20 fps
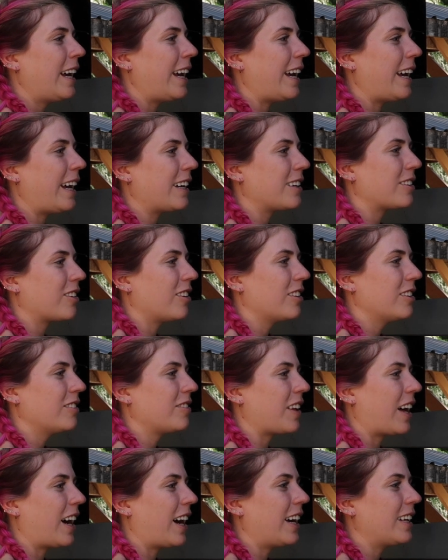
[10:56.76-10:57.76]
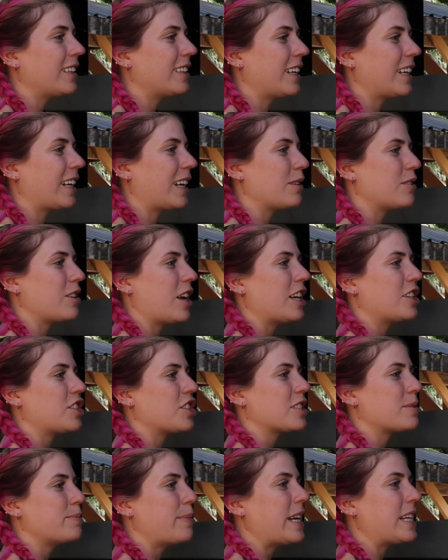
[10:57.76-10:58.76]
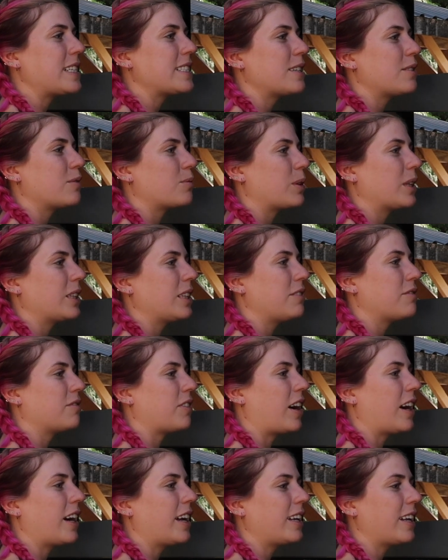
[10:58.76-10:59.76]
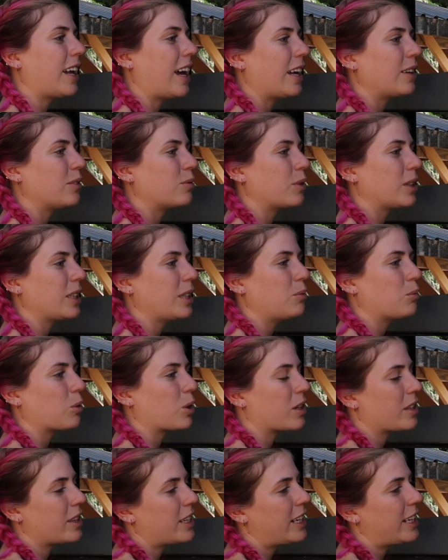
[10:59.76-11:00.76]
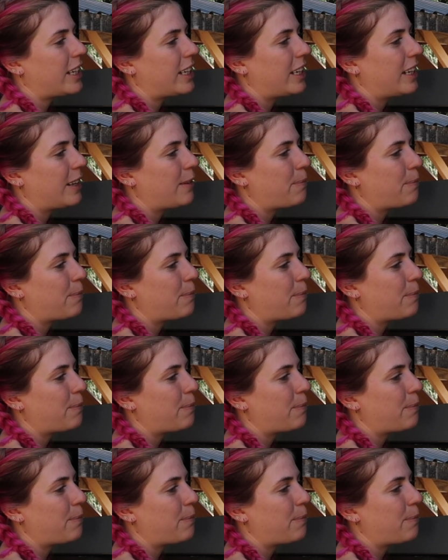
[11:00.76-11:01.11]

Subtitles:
and all of that, like it just makes it really fun and really worth it,